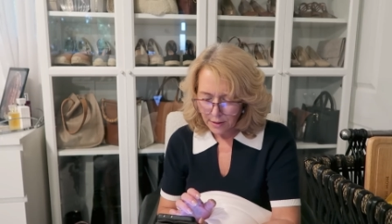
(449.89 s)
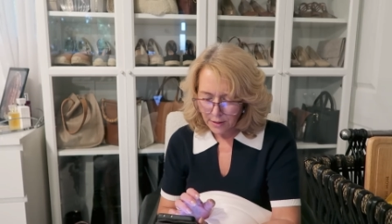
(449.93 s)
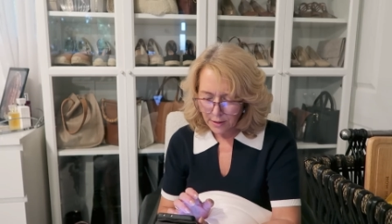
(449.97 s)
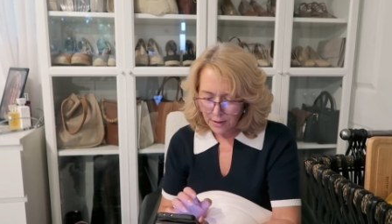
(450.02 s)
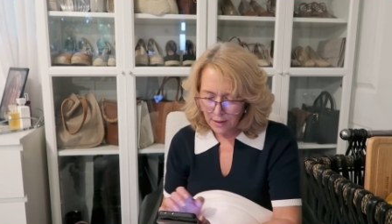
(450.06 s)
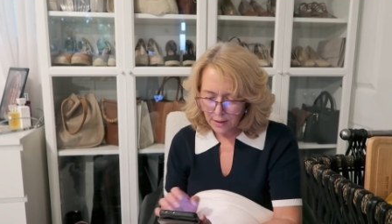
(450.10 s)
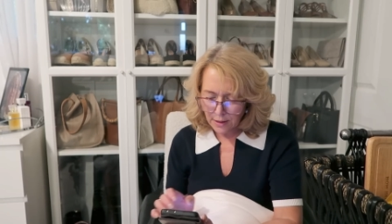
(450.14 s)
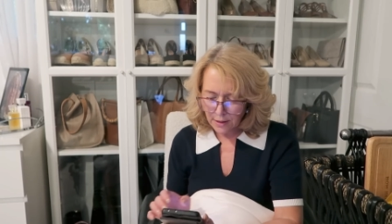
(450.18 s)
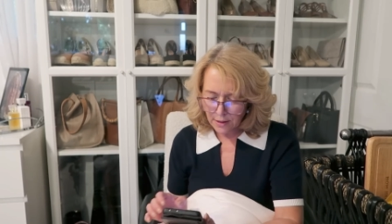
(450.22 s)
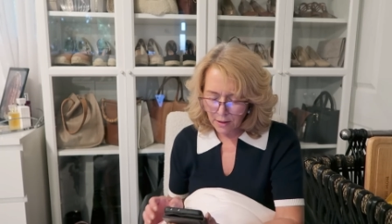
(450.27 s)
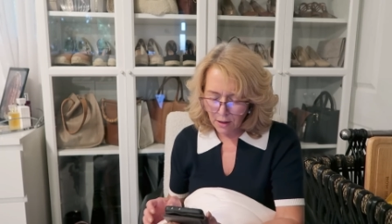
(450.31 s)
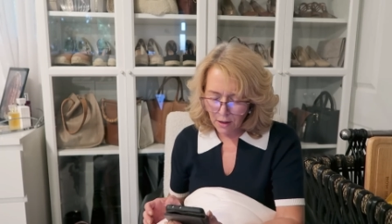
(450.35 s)

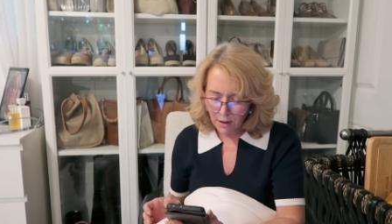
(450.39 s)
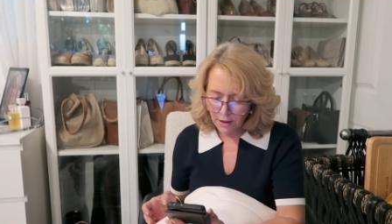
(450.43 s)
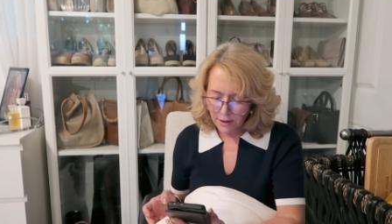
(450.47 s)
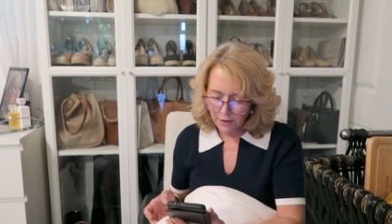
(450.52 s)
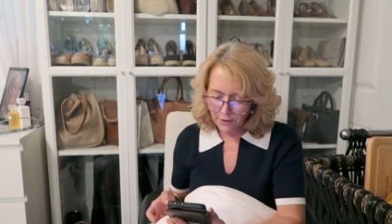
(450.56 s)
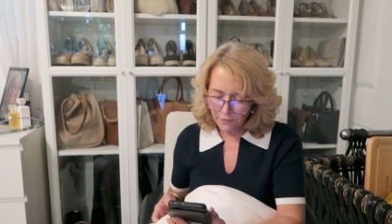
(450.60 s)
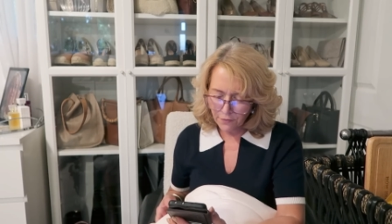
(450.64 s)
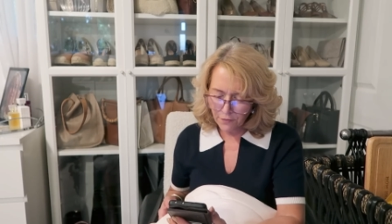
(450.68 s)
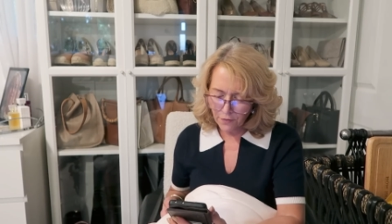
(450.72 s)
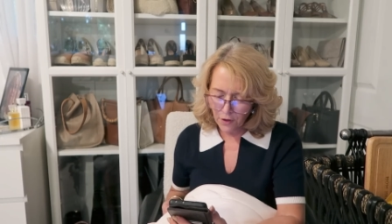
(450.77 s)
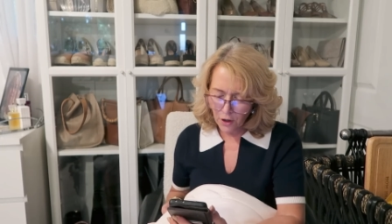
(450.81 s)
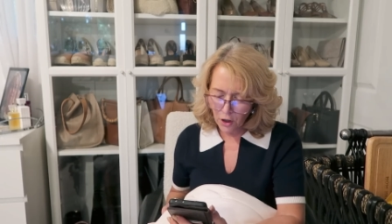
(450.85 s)

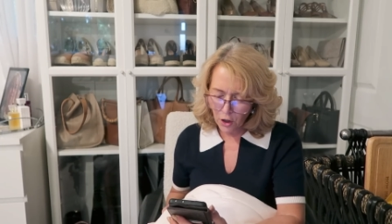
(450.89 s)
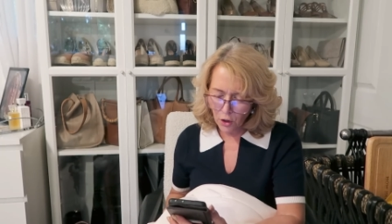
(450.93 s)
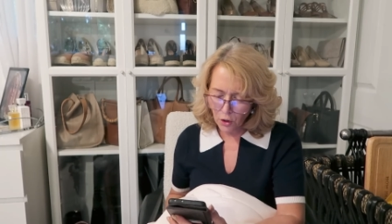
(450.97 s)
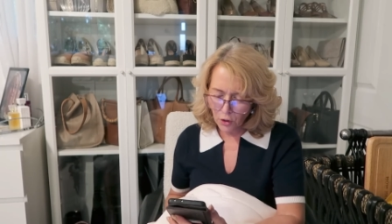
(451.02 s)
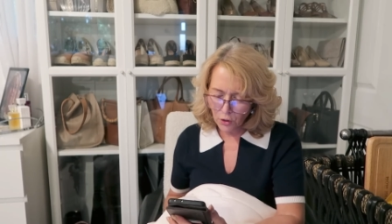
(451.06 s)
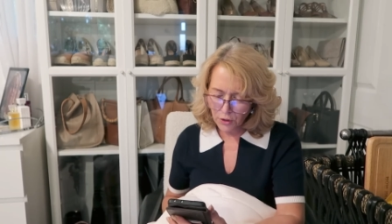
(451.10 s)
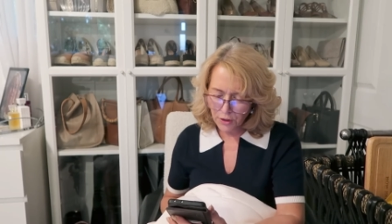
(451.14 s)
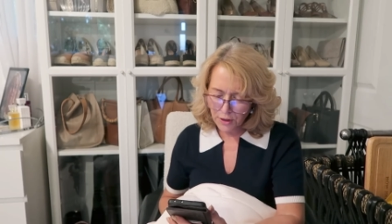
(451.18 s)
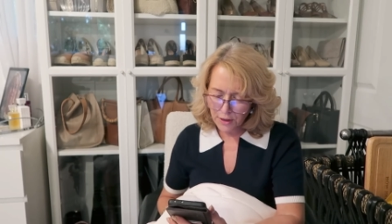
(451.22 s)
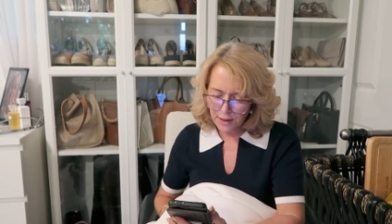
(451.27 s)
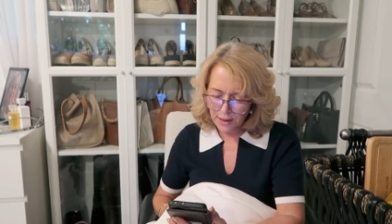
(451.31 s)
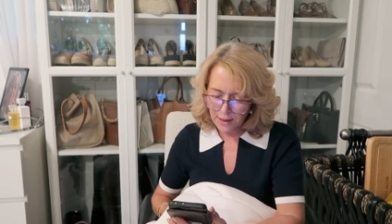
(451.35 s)
Designed for
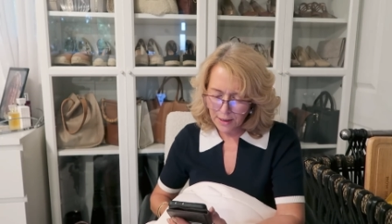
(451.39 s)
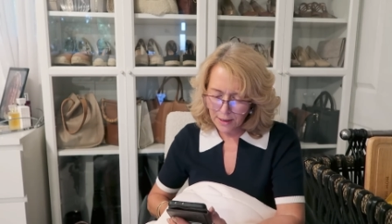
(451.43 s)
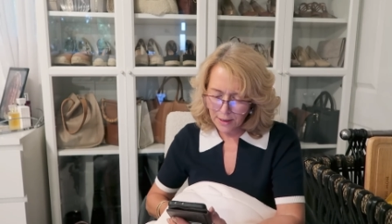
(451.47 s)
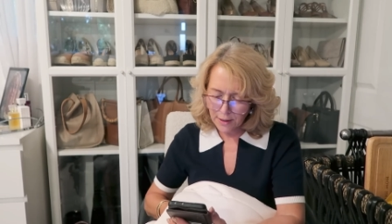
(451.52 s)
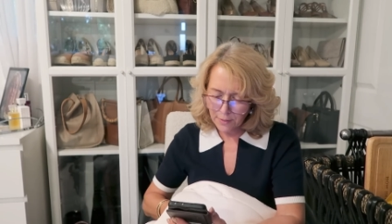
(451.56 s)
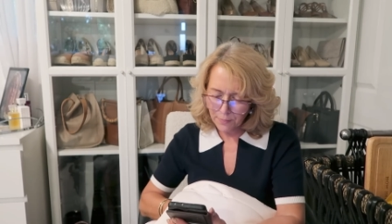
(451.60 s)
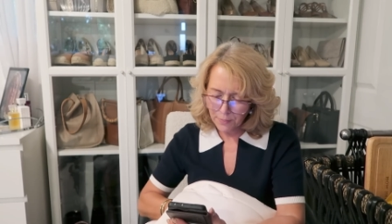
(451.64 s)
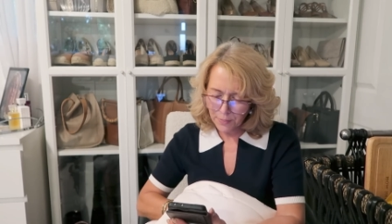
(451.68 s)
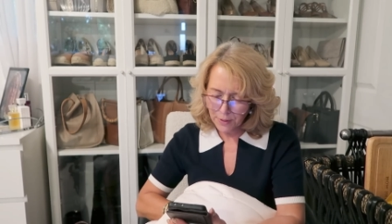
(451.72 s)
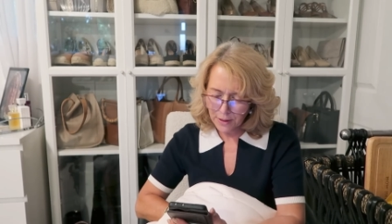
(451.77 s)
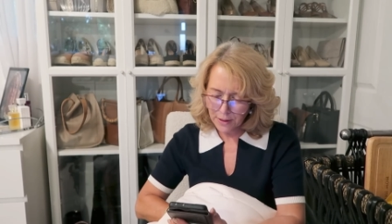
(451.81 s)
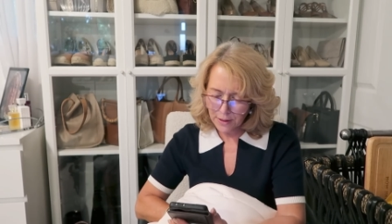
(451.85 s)
hot
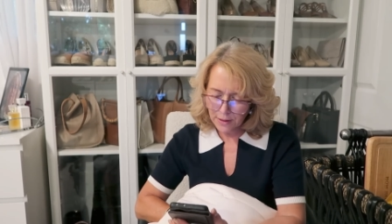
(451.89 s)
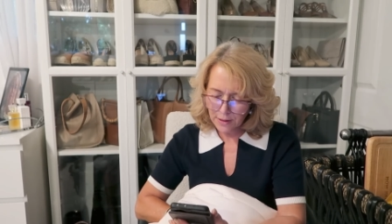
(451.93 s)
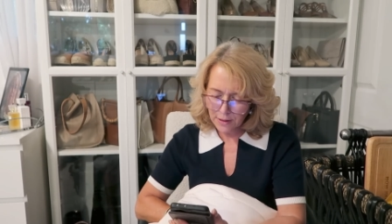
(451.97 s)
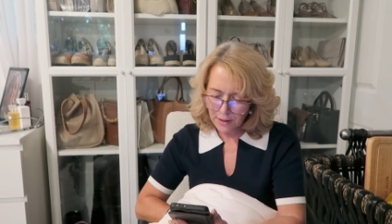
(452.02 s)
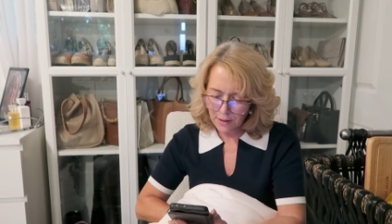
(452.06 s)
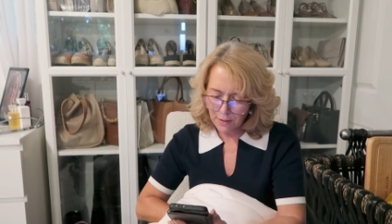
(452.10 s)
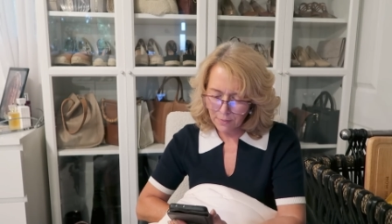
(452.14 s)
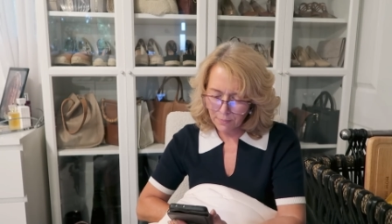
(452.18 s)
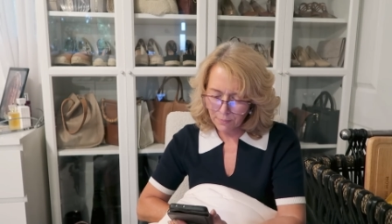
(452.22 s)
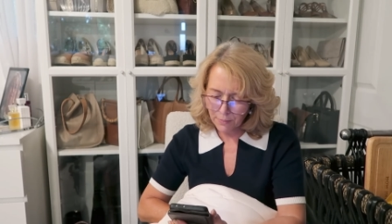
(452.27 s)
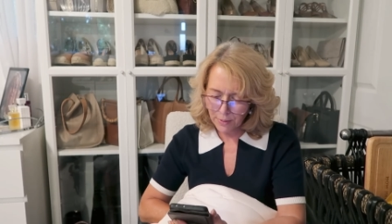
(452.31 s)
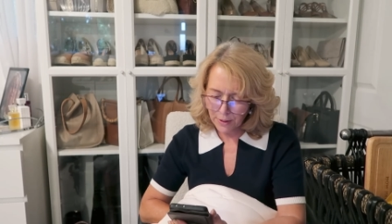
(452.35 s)
sleepers
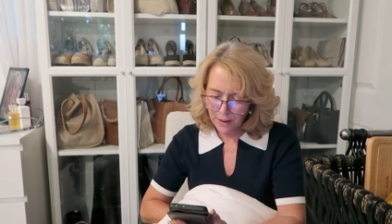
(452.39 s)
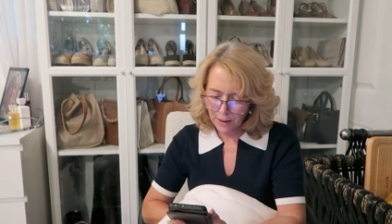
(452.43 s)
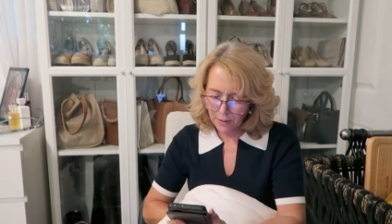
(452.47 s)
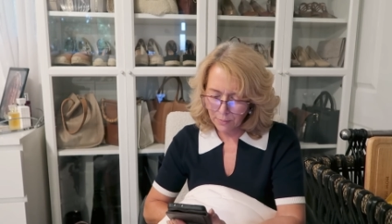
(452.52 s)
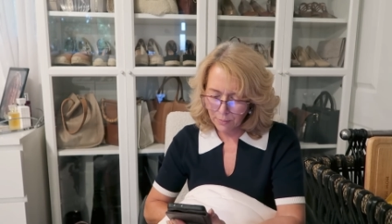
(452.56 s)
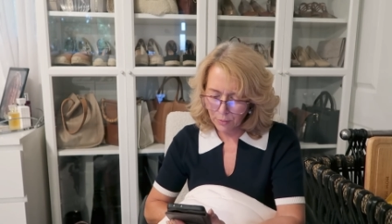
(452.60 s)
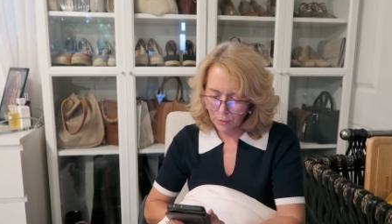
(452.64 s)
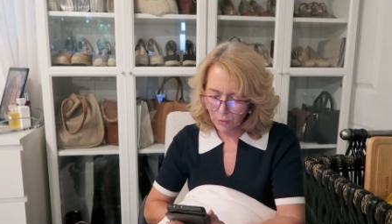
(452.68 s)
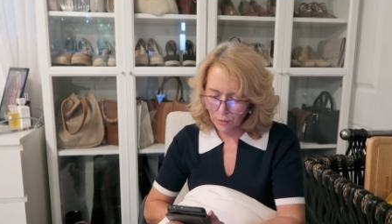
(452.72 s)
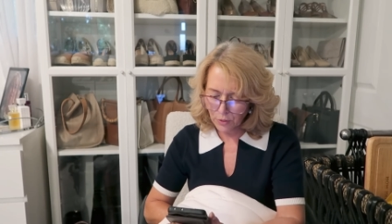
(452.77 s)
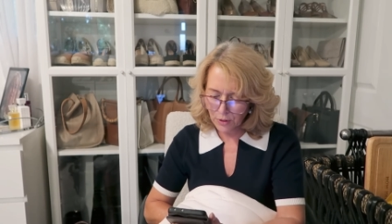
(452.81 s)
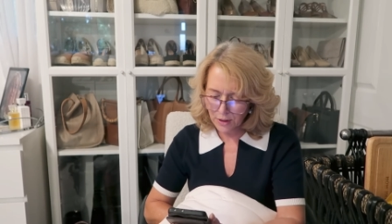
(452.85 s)
and
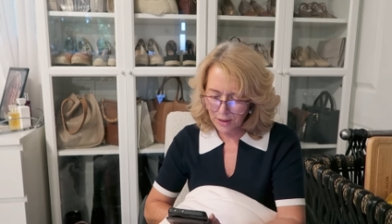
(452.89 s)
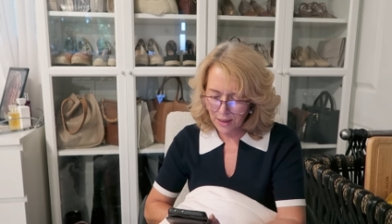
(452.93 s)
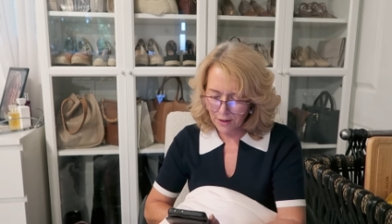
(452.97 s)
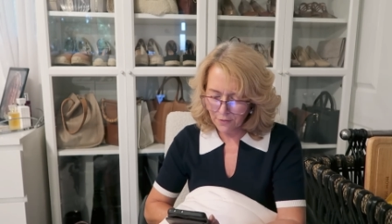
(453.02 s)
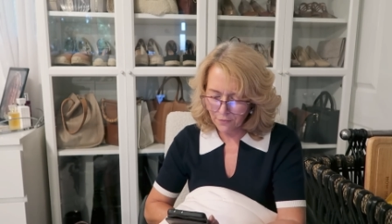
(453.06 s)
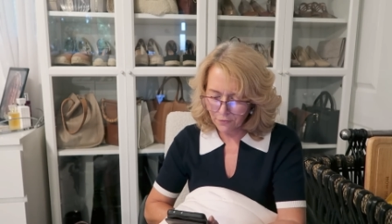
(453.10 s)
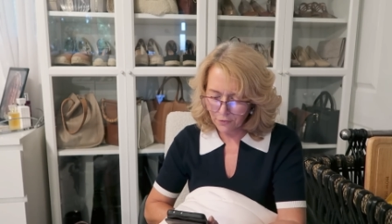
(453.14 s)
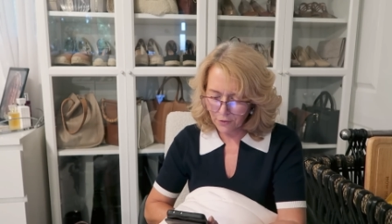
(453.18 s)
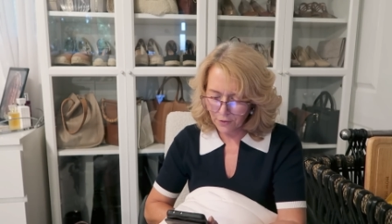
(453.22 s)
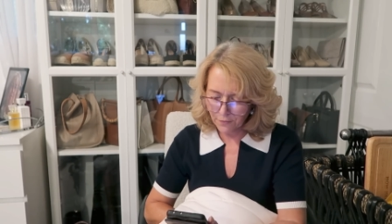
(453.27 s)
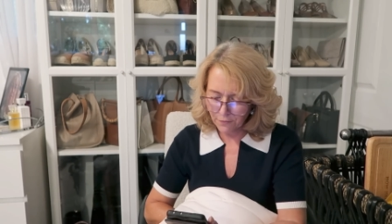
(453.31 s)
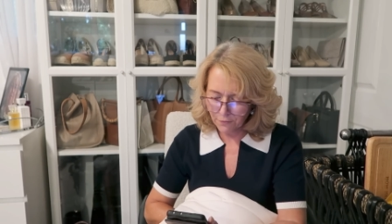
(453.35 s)
people
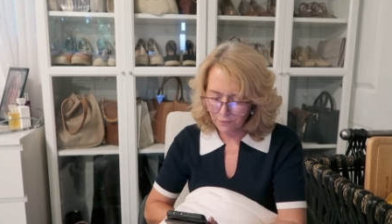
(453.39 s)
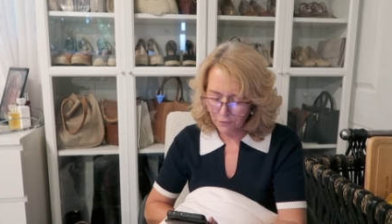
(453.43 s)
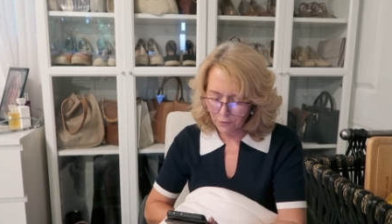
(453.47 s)
suffering